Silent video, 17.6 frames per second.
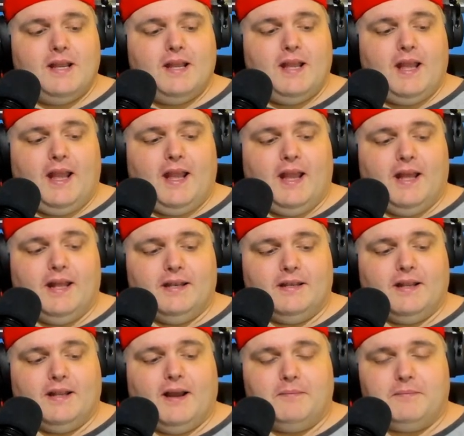
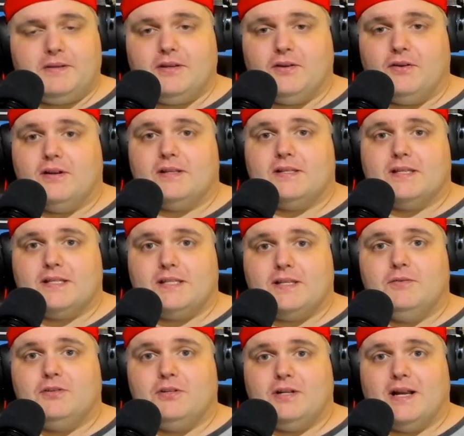And uh, I'm curious to
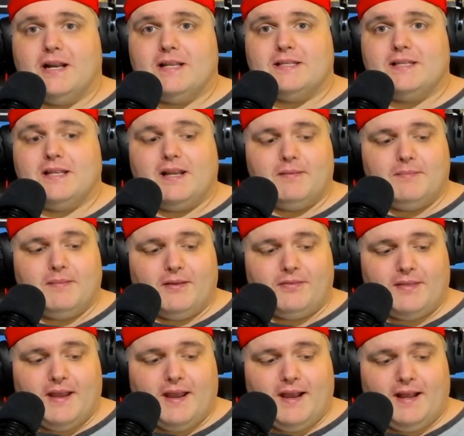see what you guys think
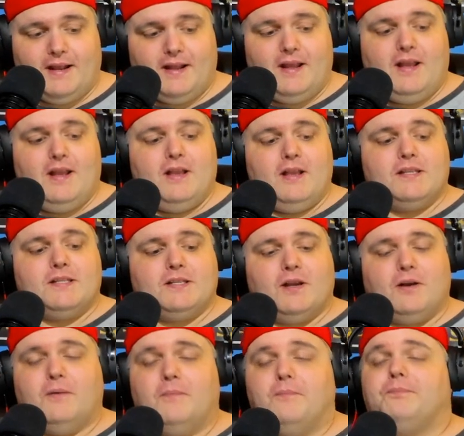about that.
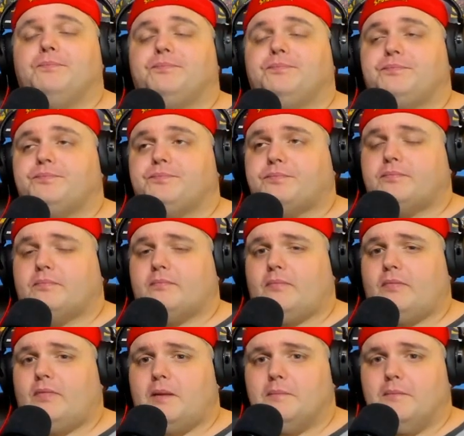So,
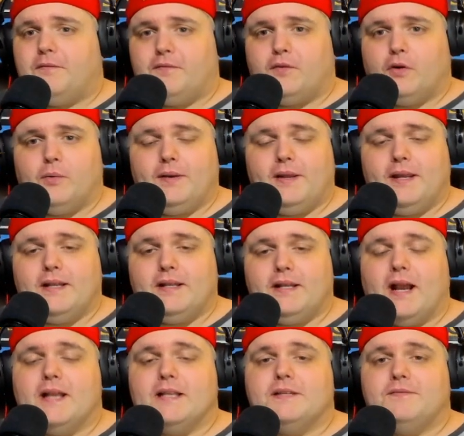before we end,
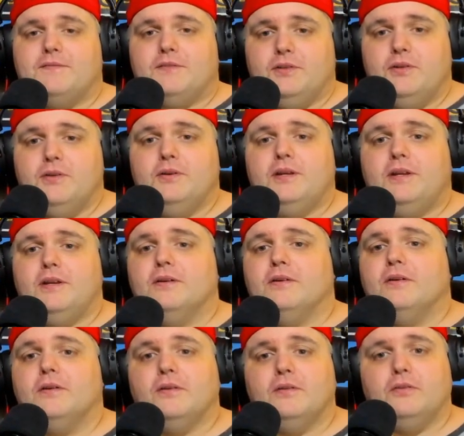guys, if you're new
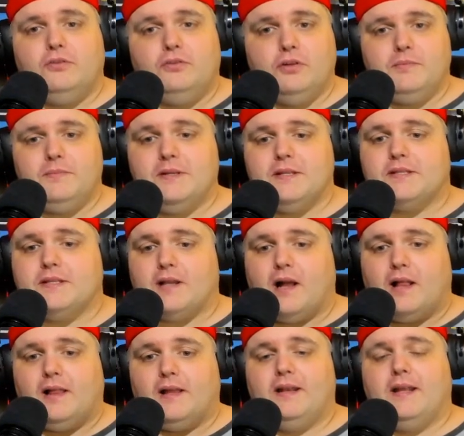here, do me a
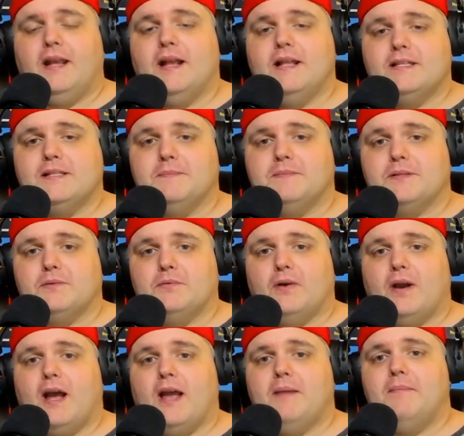solid, hit
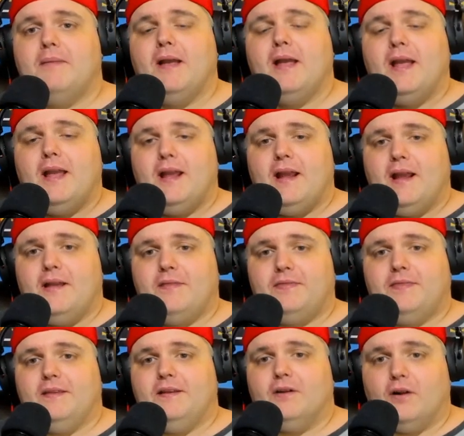subscribe,
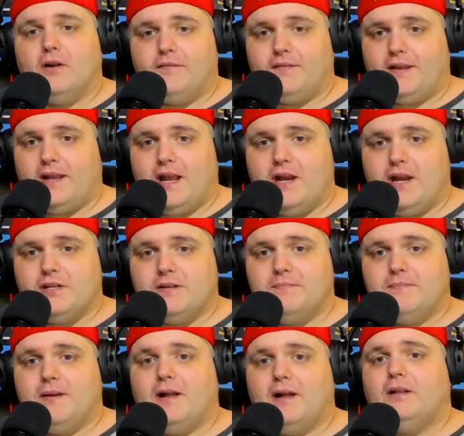hit the
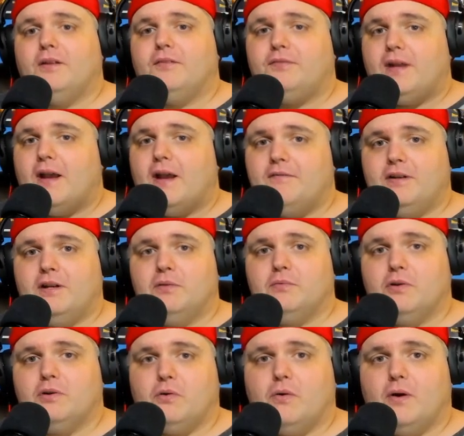notification bell, and if you have any
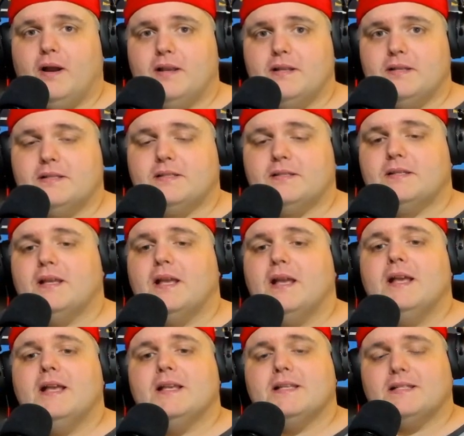requests,
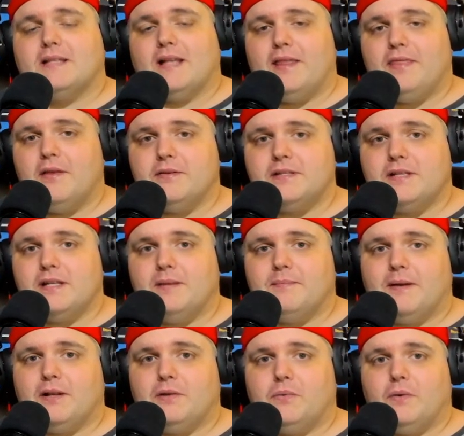slide those into
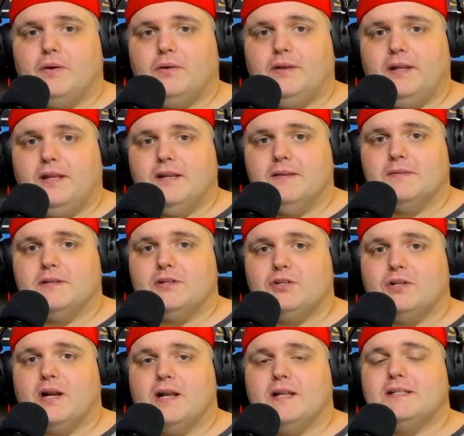my Twitter DMs at
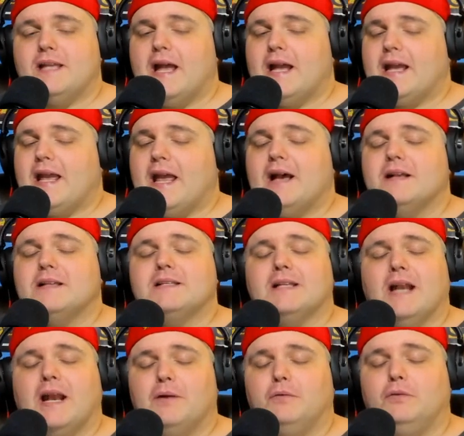Shaun
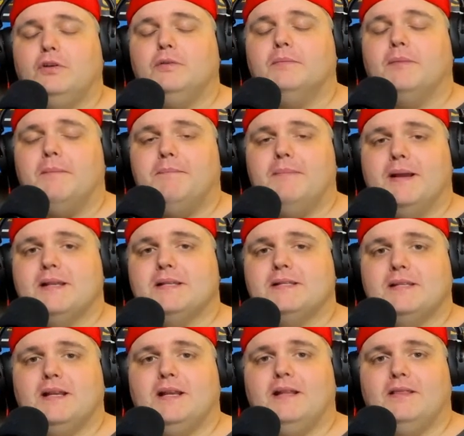Stackhouse, and I will do my
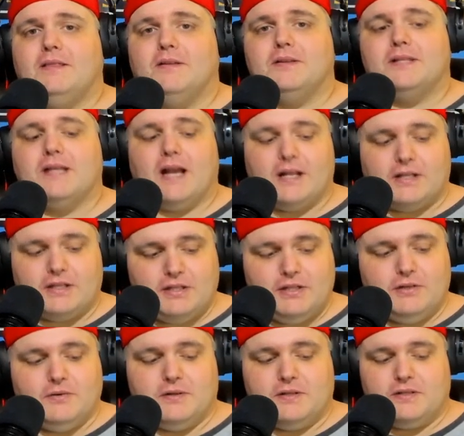best to get those out
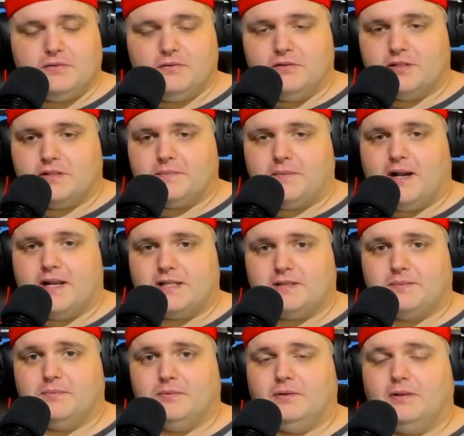to you as soon as
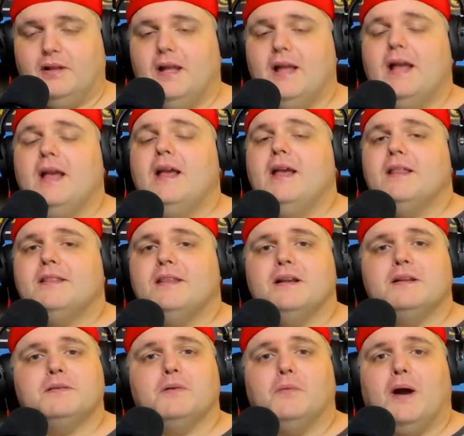possible.
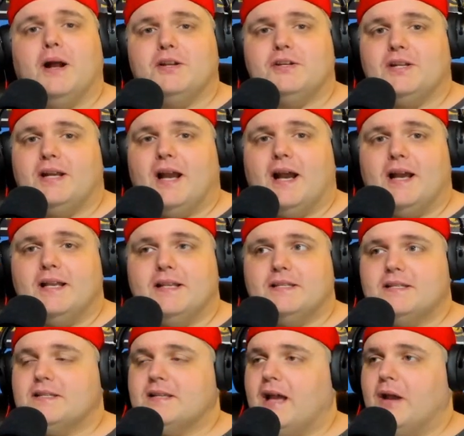Thanks for watching,
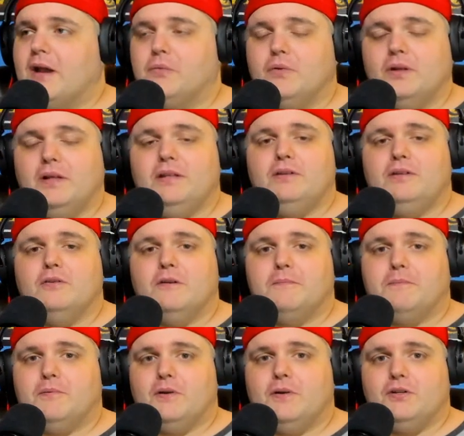guys. I really do
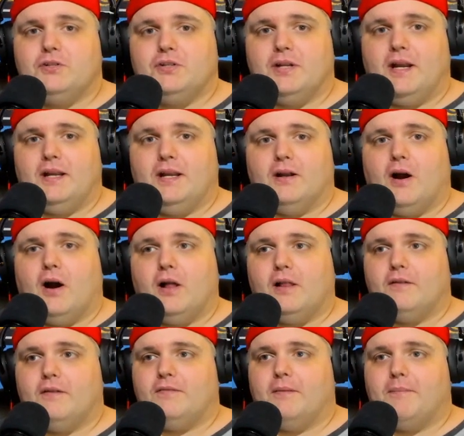appreciate
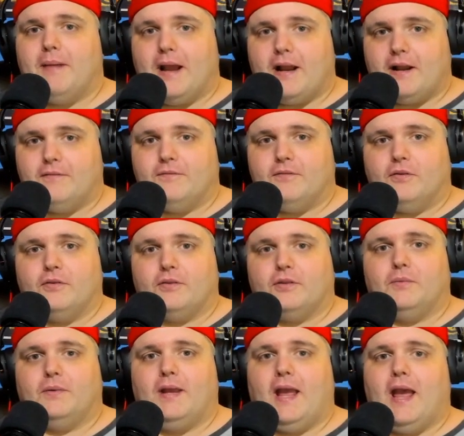all of the back and forth
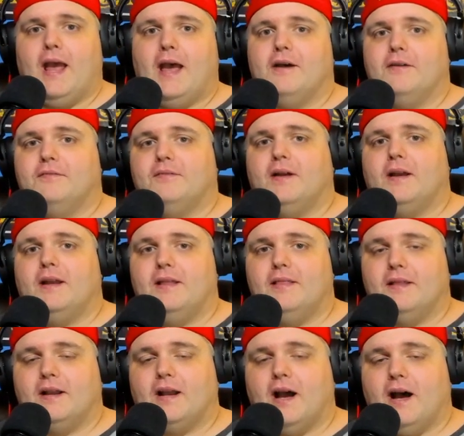that we have
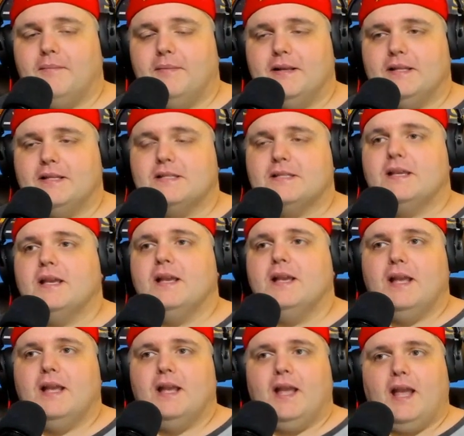in the comments,
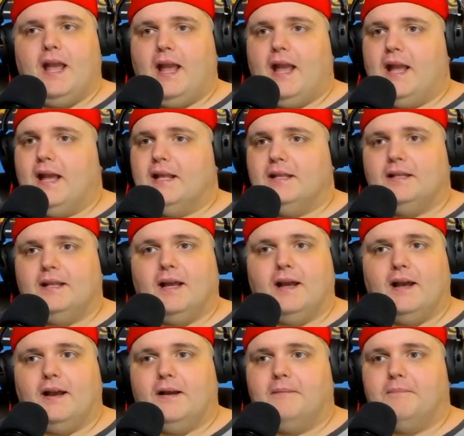and
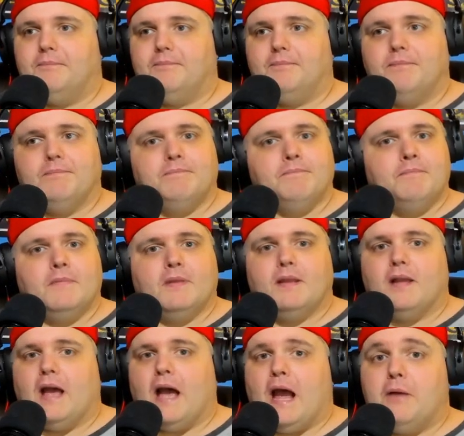um,
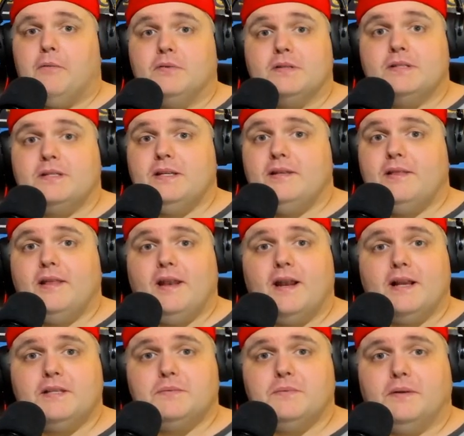I will see you in the
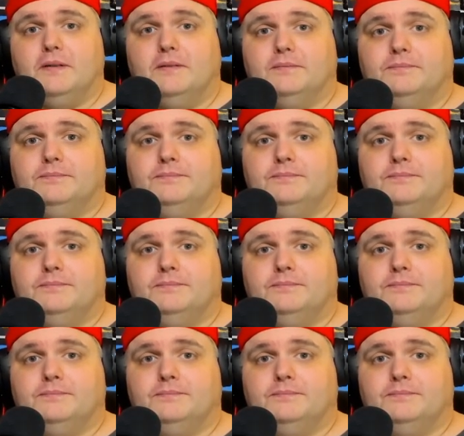next one.